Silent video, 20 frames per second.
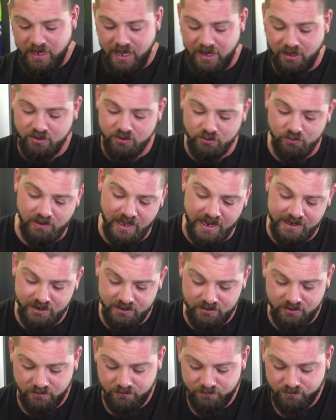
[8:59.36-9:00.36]
And a cool
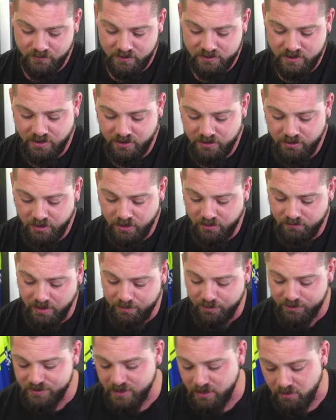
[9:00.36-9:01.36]
lanyard so that you can
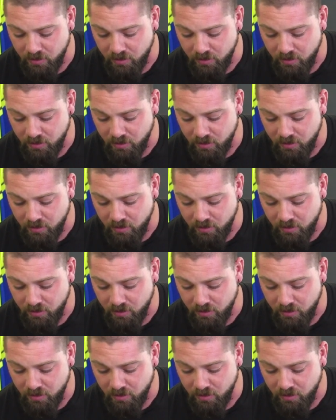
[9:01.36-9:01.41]
represent